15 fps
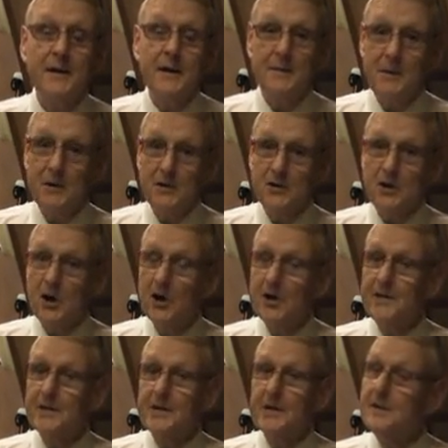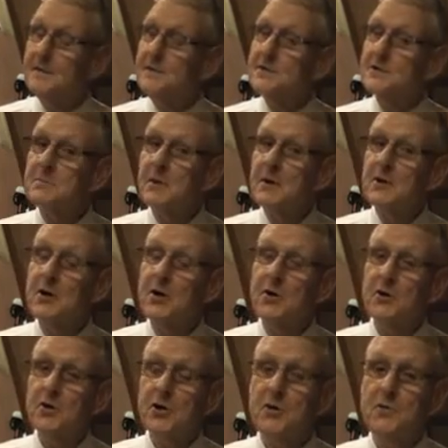Now, a mug of kai in the Navy is a mug of
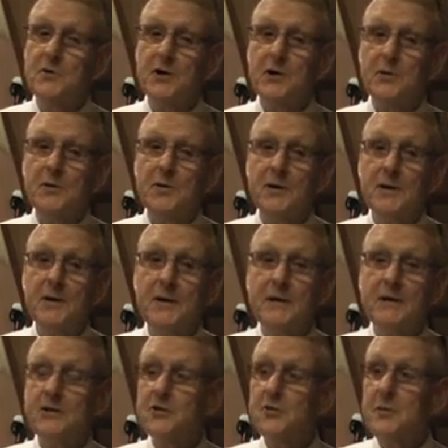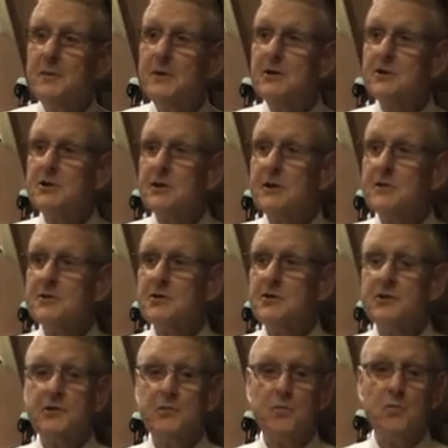hot cocoa. So he makes it
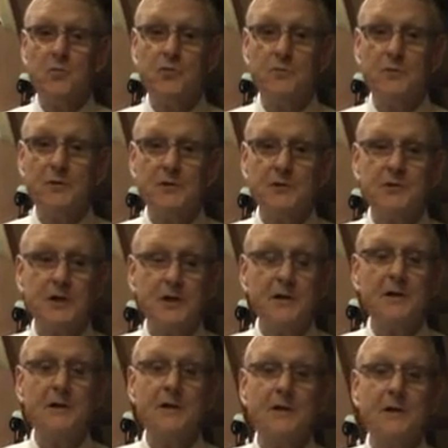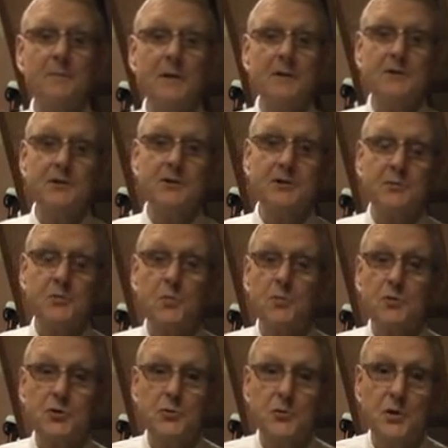outside the wardroom at the sink and commences to
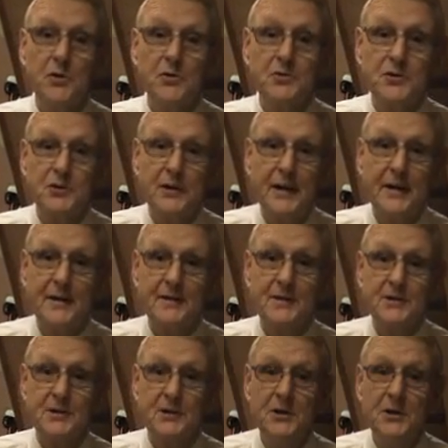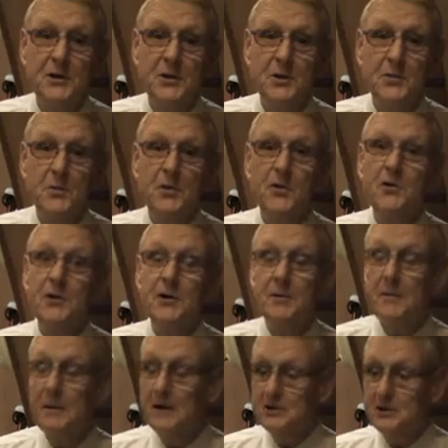walk 2 lots of ladders. Well, you can
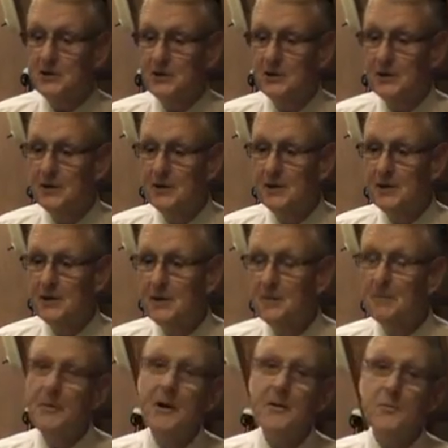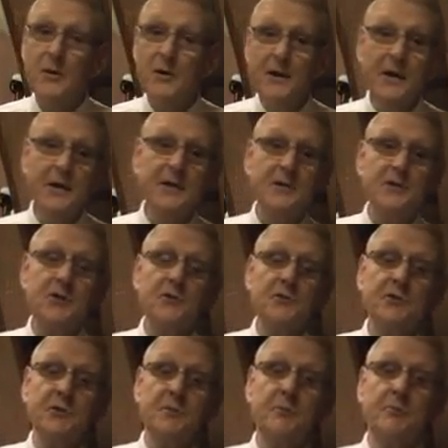imagine. But when he gets
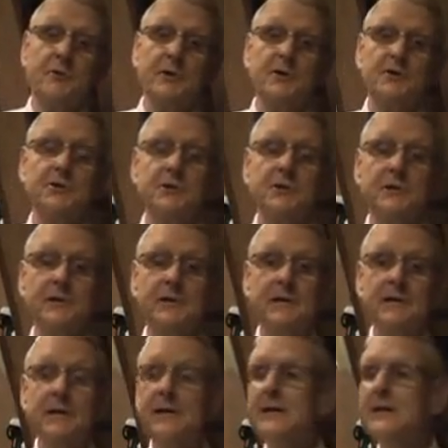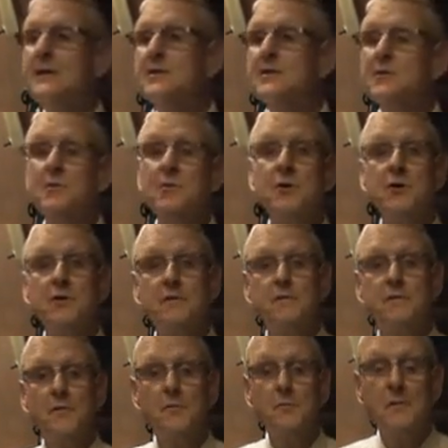onto the bridge, he's still got a
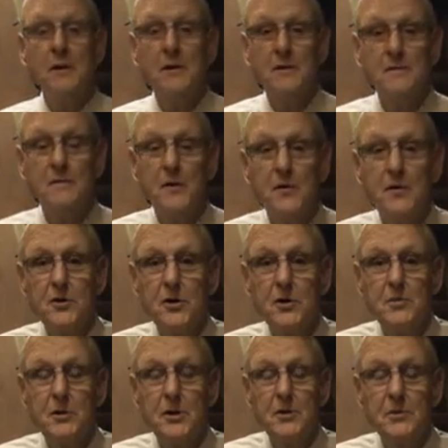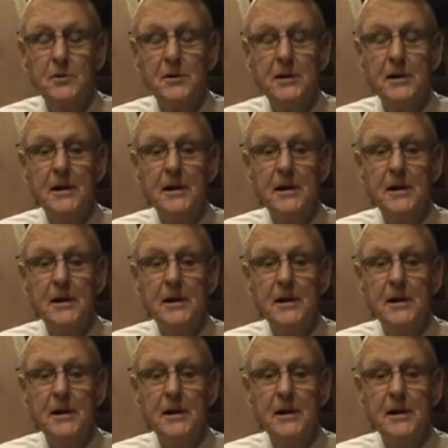full mug of hot cocoa.